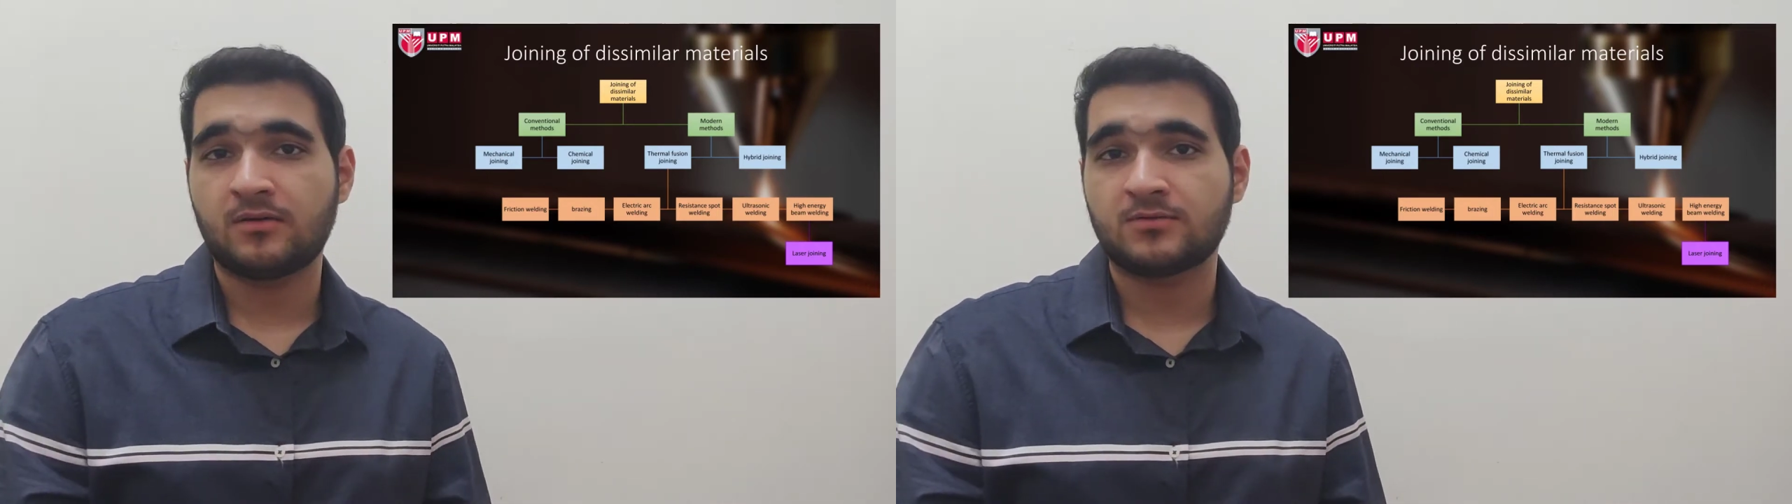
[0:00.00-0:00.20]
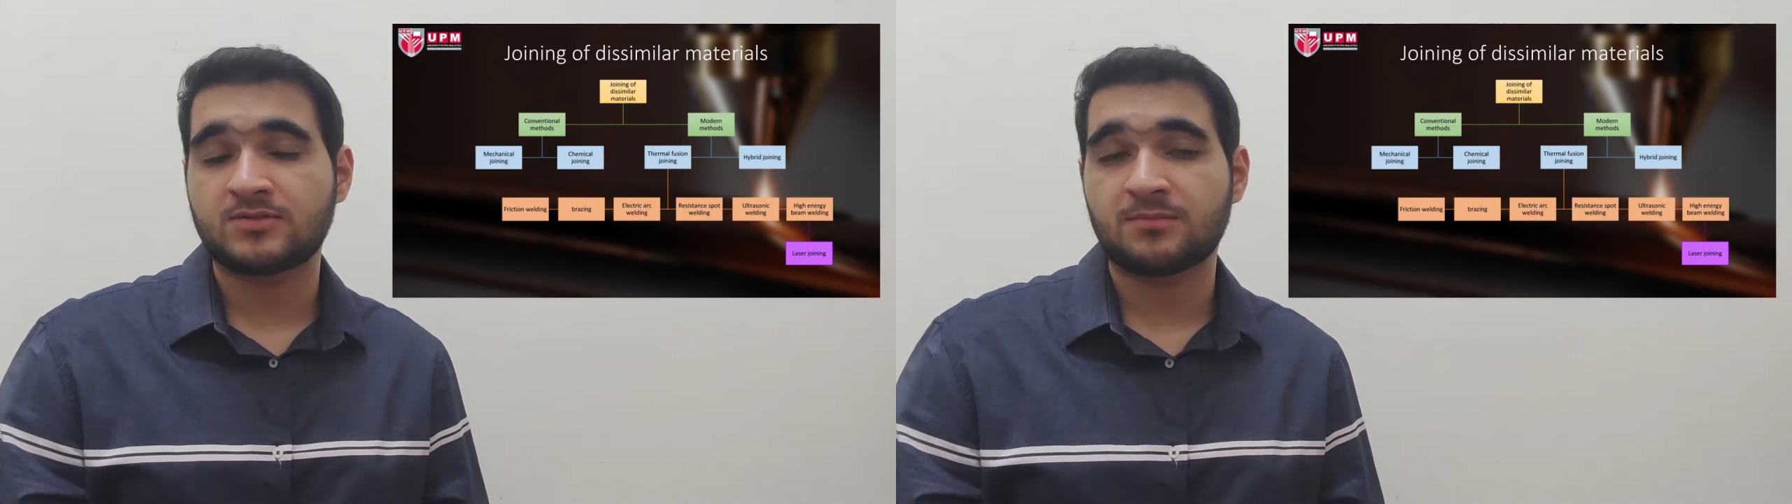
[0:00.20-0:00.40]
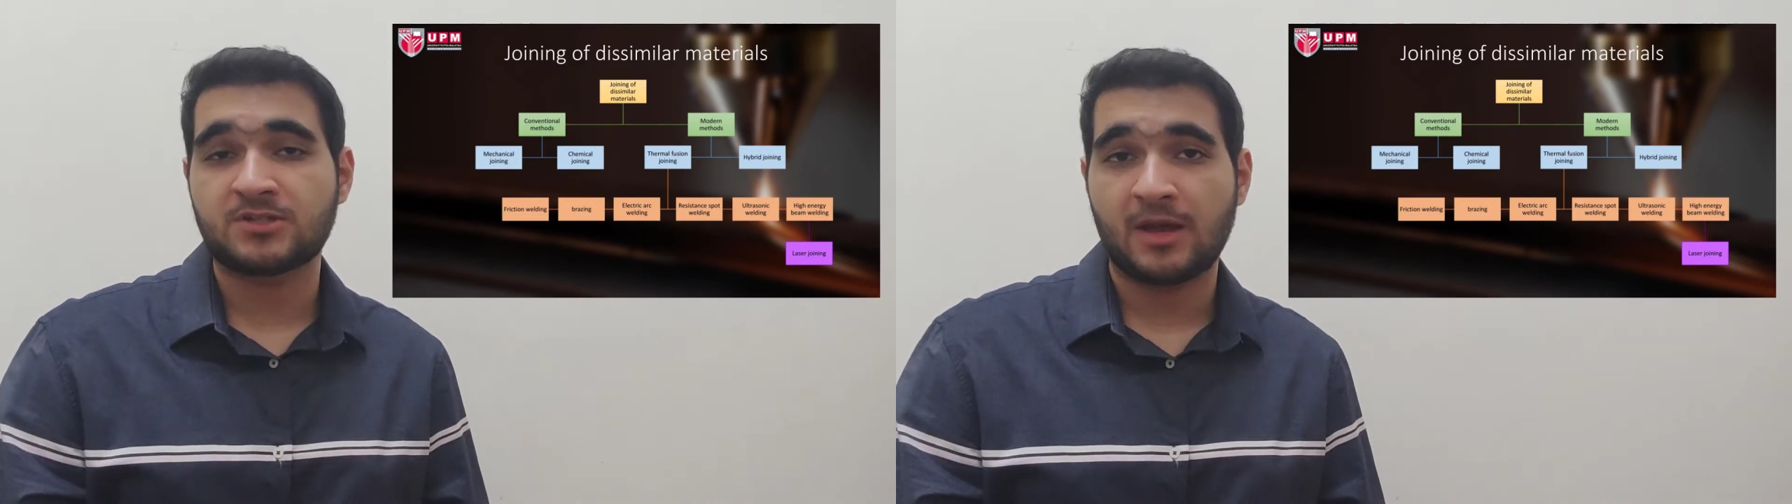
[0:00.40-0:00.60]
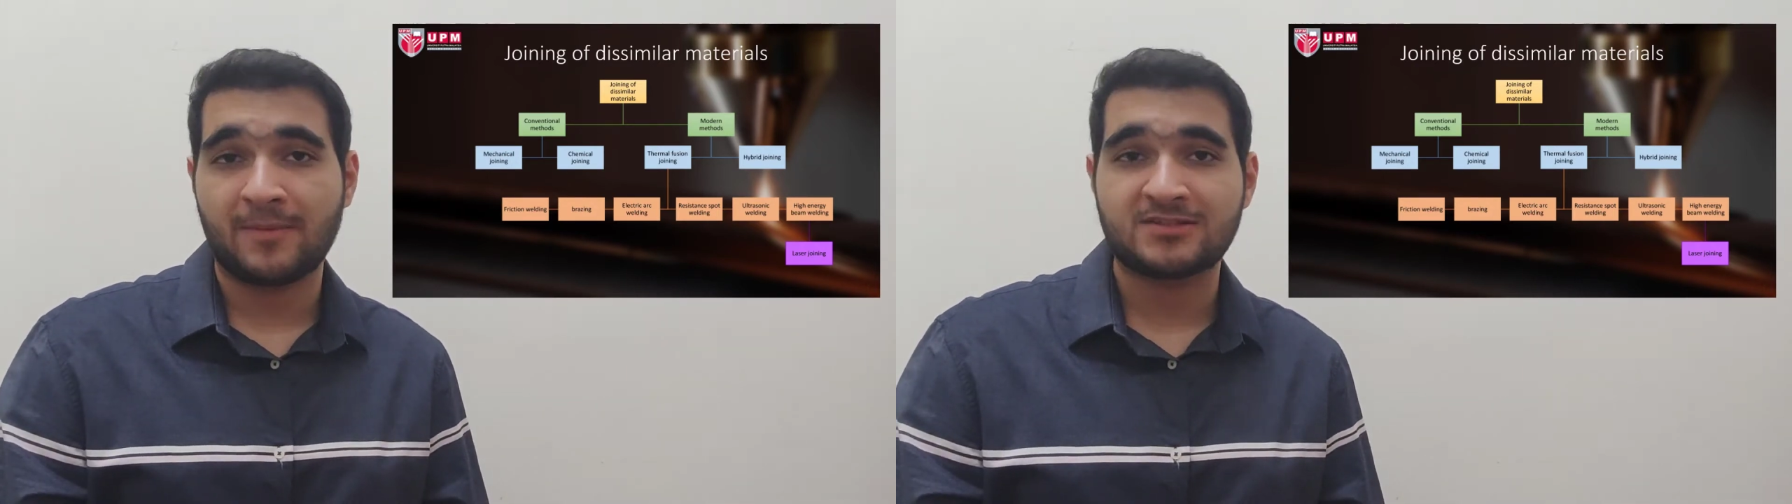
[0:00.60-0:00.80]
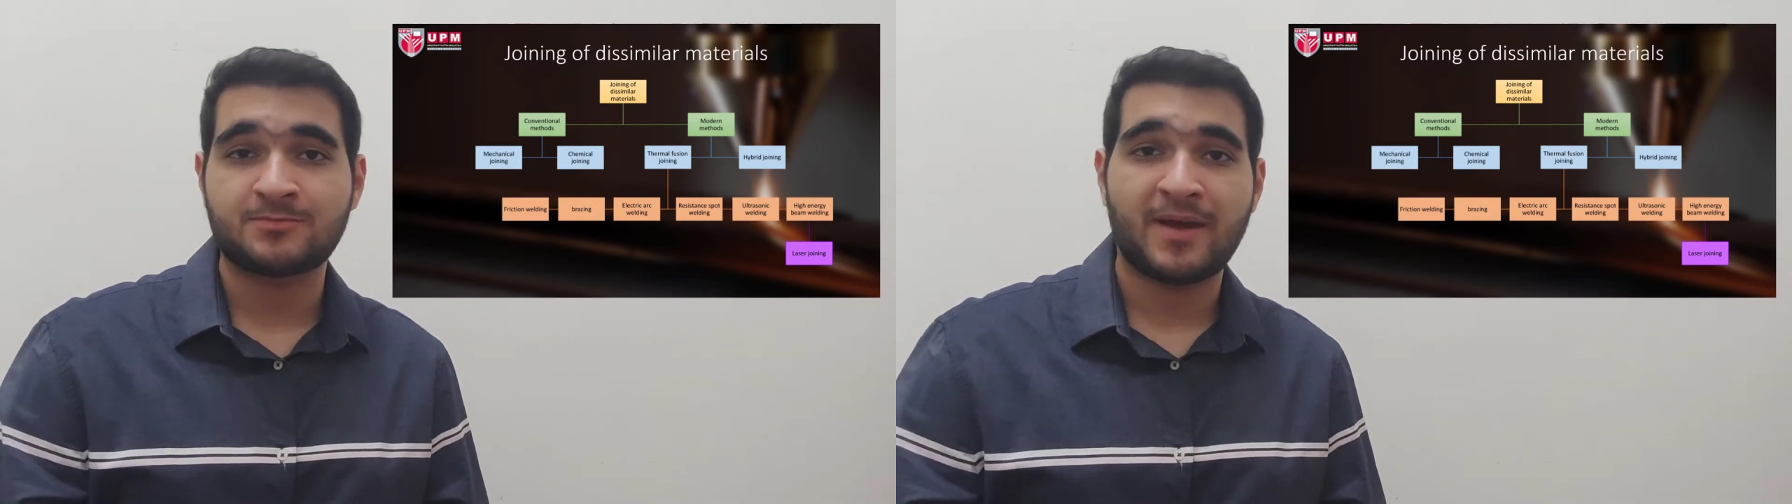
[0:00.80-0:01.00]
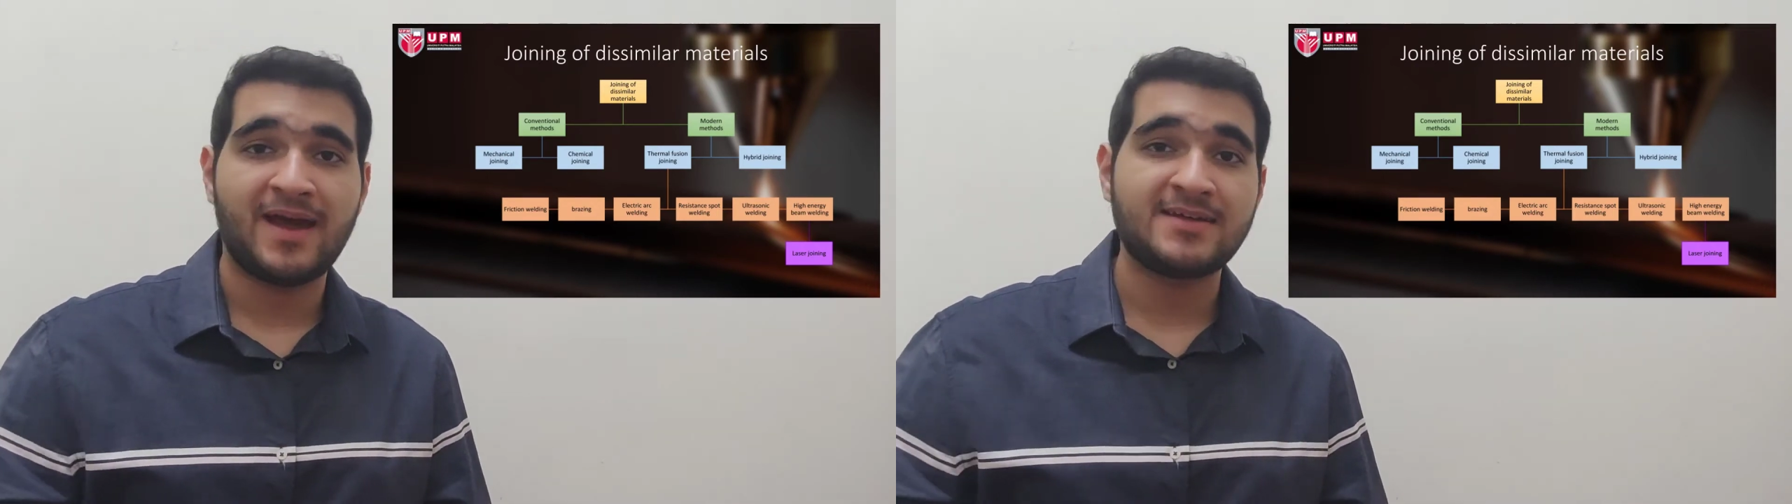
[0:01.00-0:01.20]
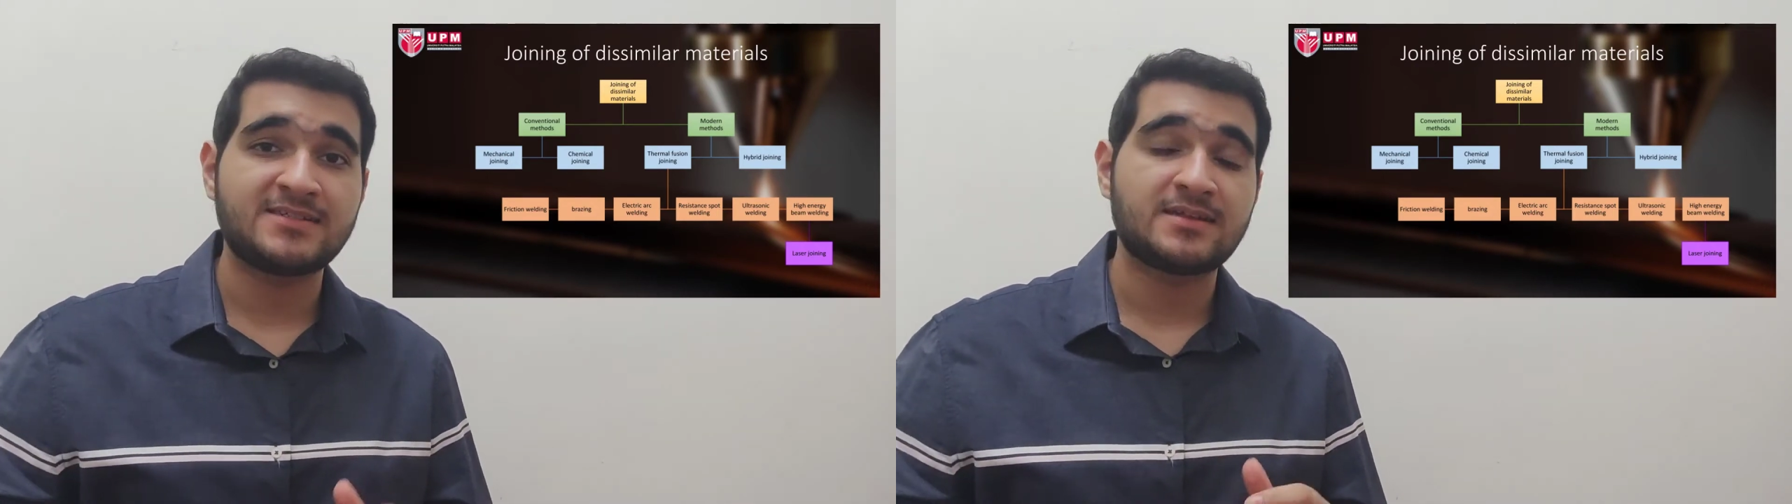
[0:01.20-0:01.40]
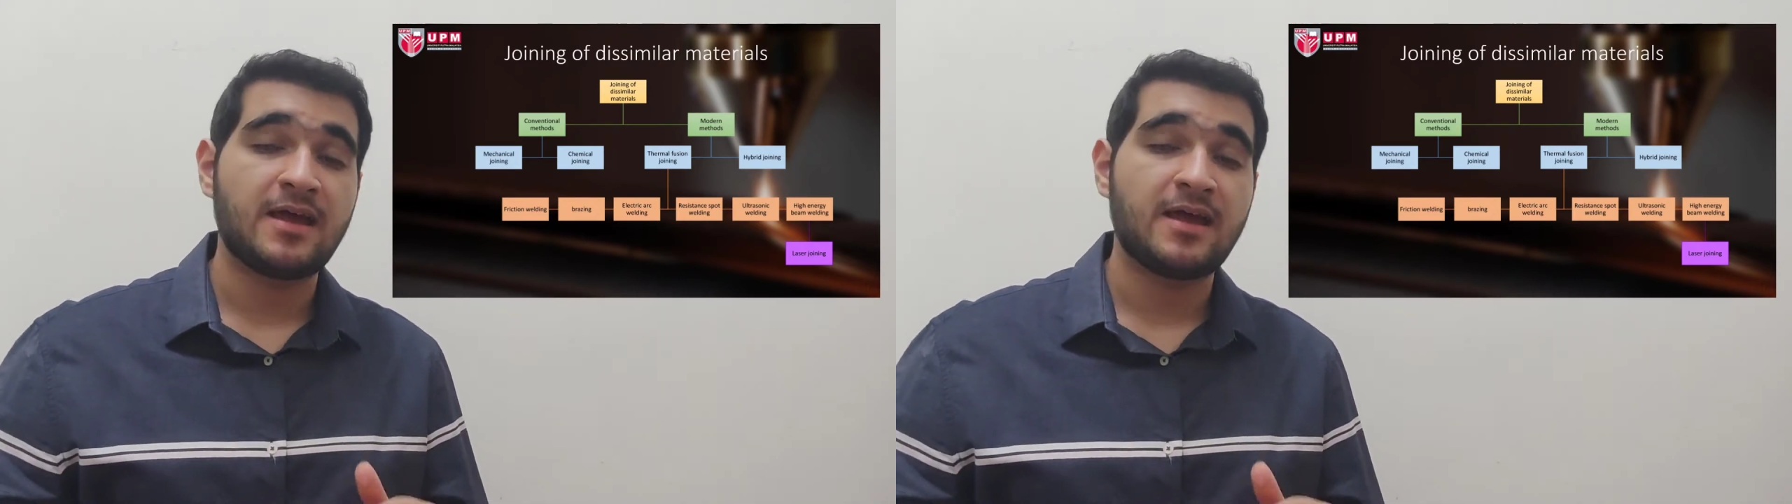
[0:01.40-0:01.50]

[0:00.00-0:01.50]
some time has passed,